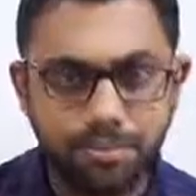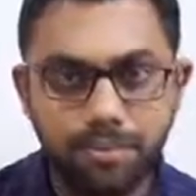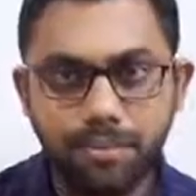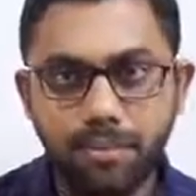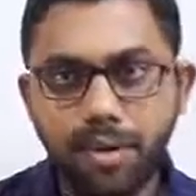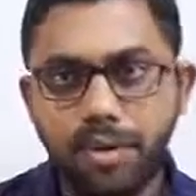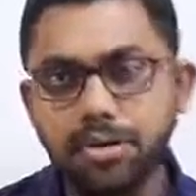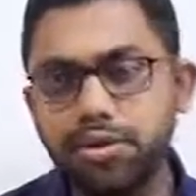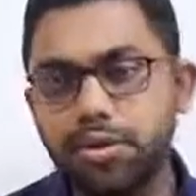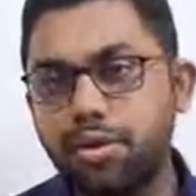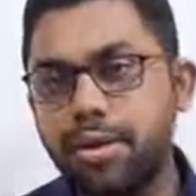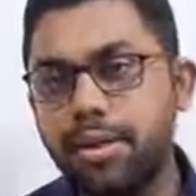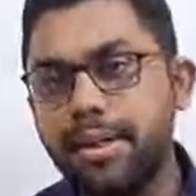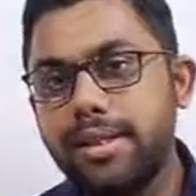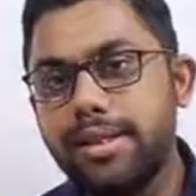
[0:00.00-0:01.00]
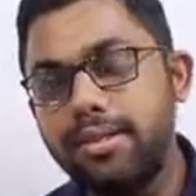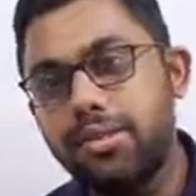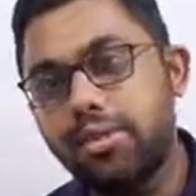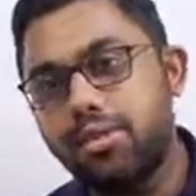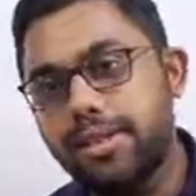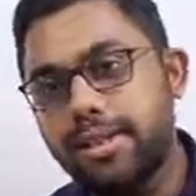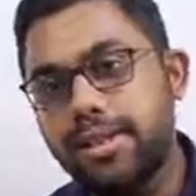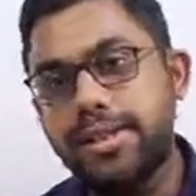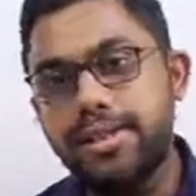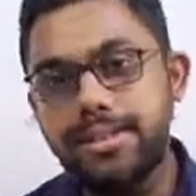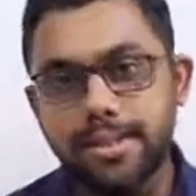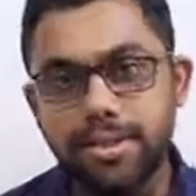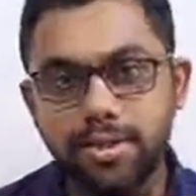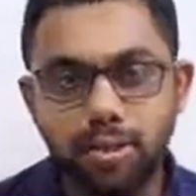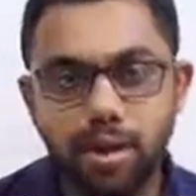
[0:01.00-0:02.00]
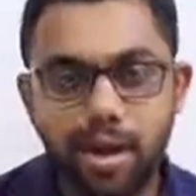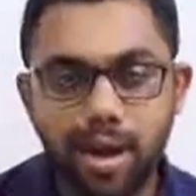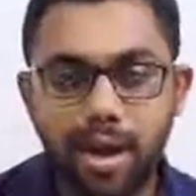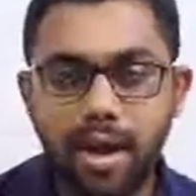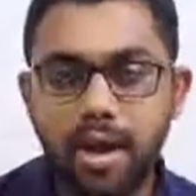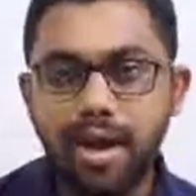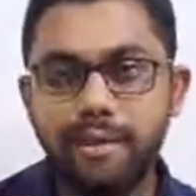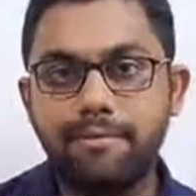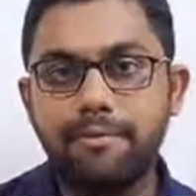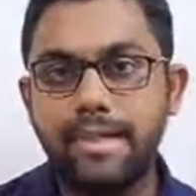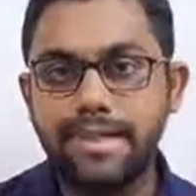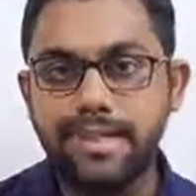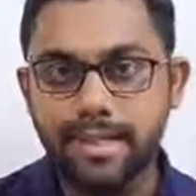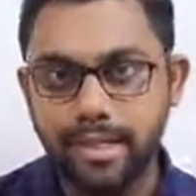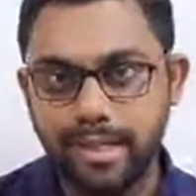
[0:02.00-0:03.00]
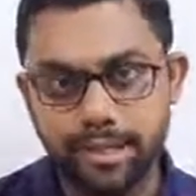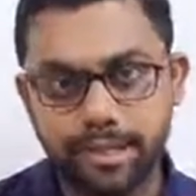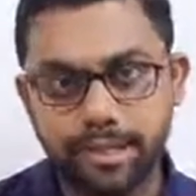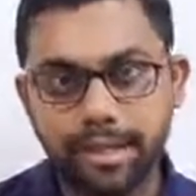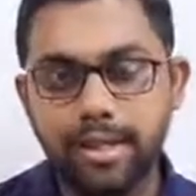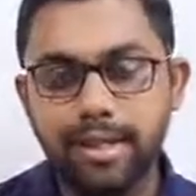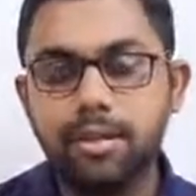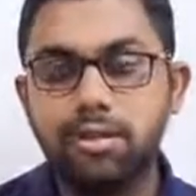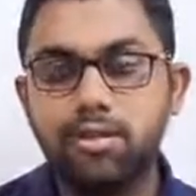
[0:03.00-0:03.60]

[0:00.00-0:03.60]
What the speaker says: So in those classes I have discussed in